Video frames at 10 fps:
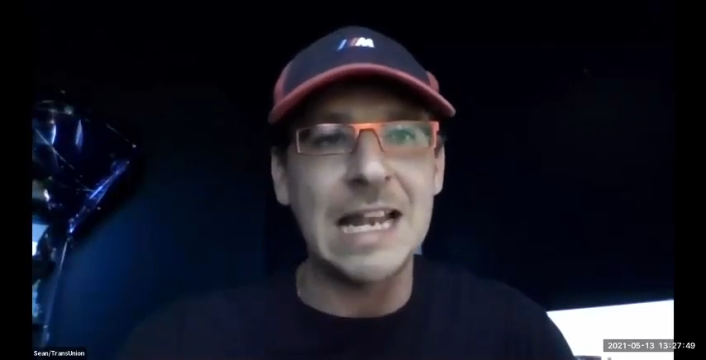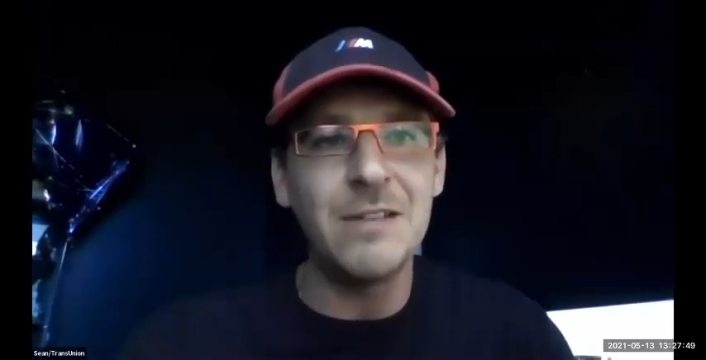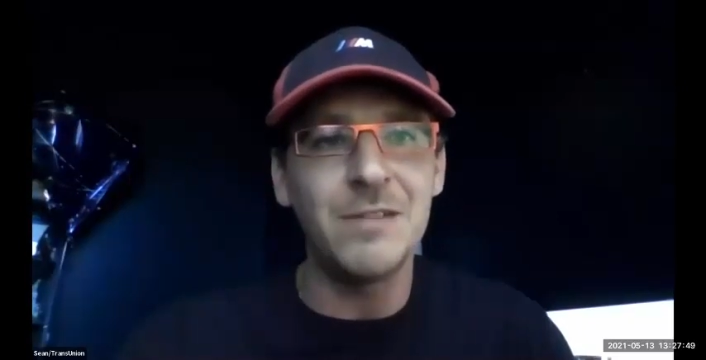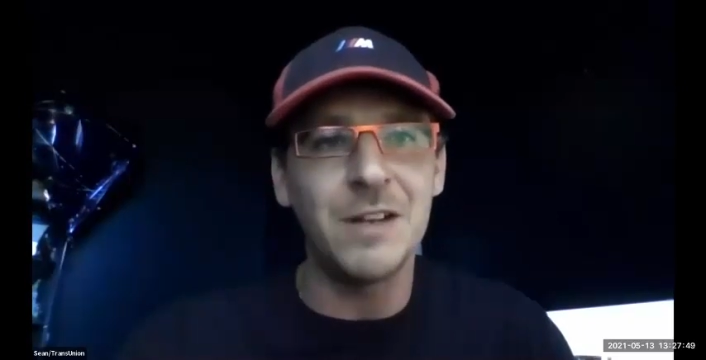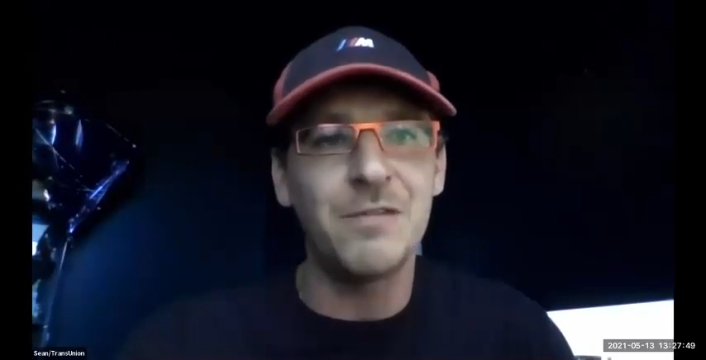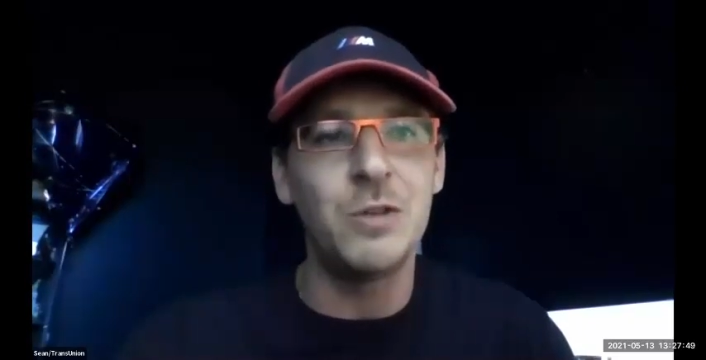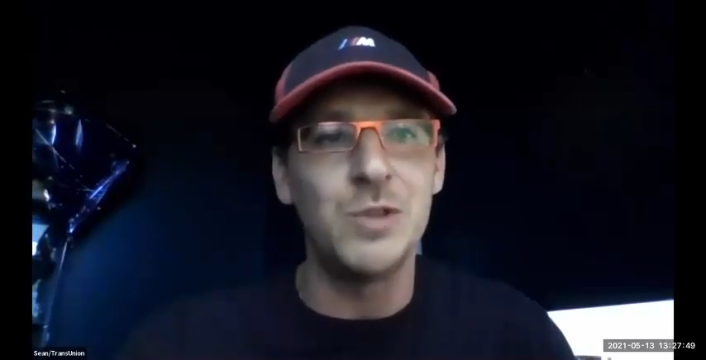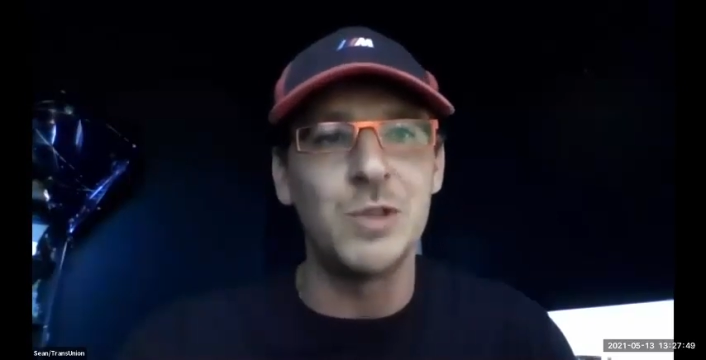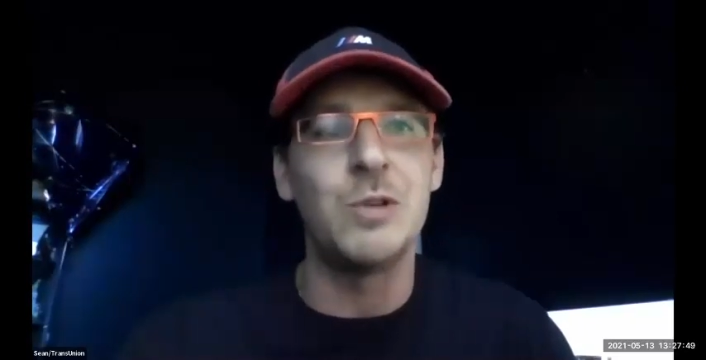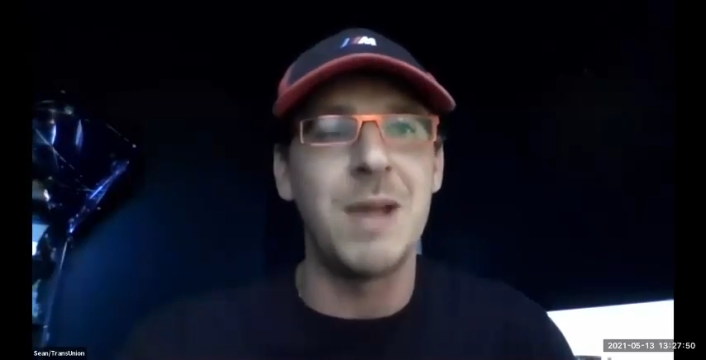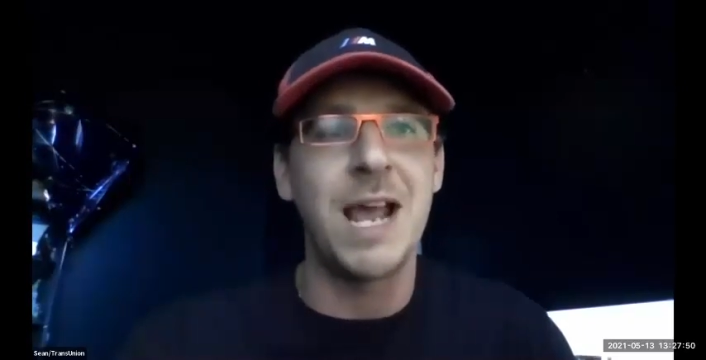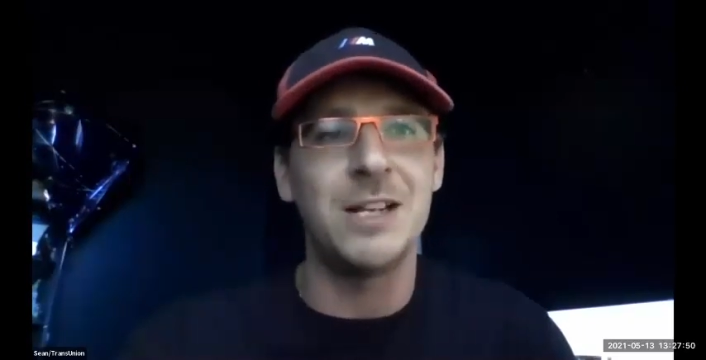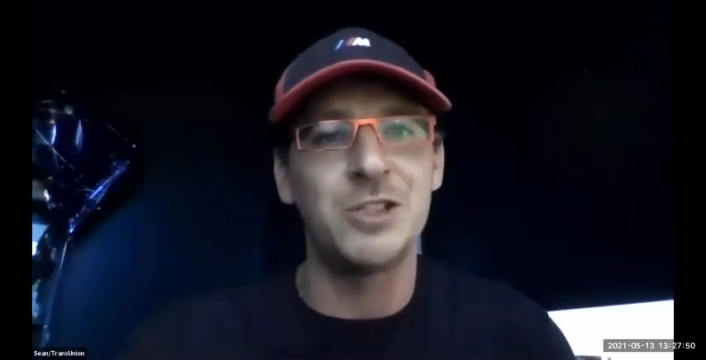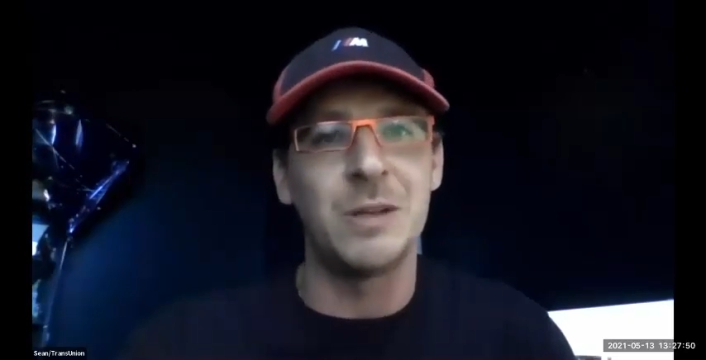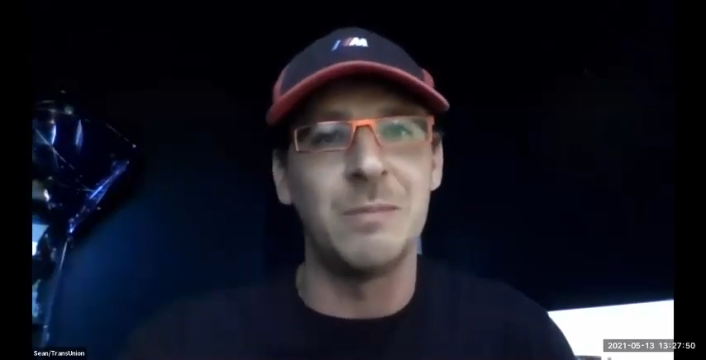even if you do
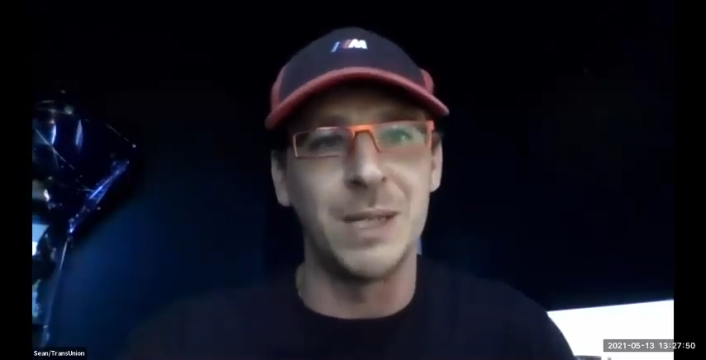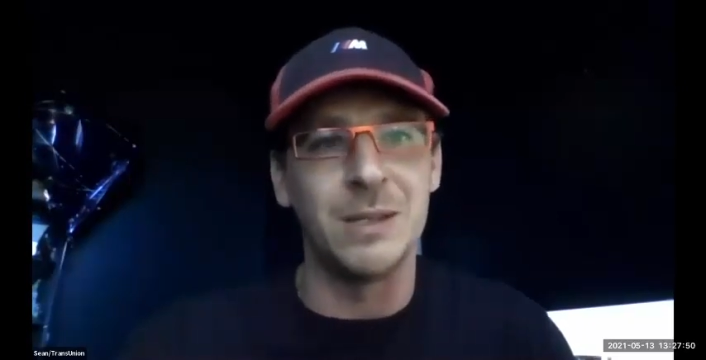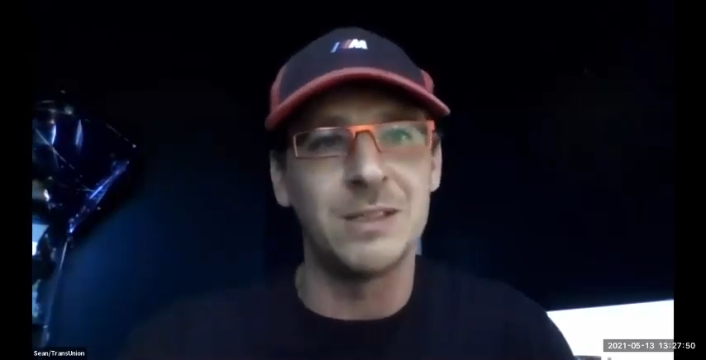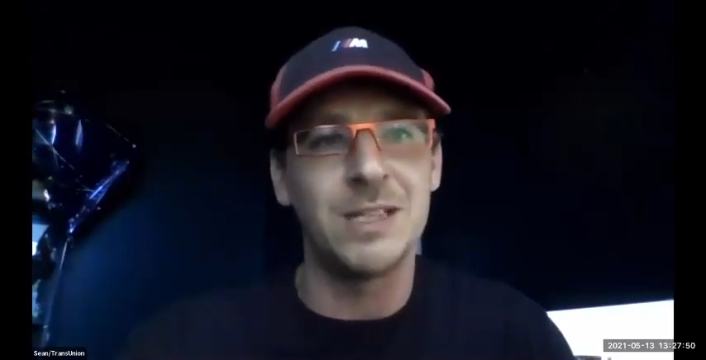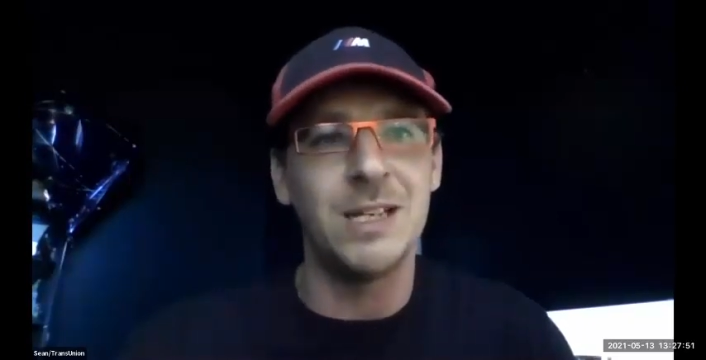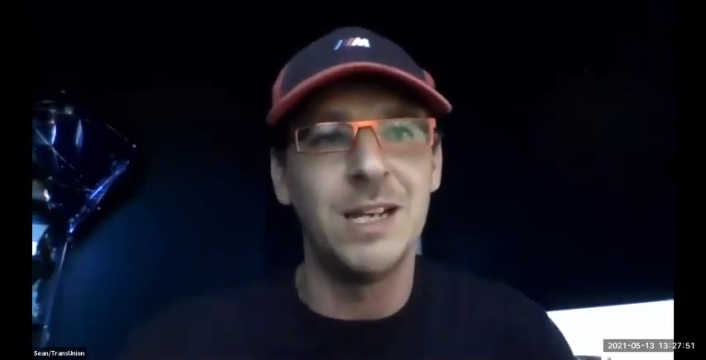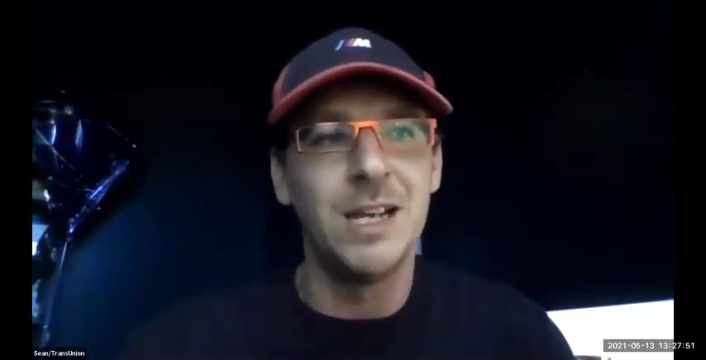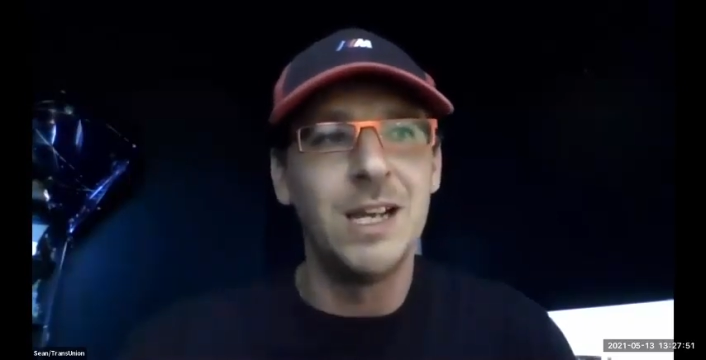manage to build it,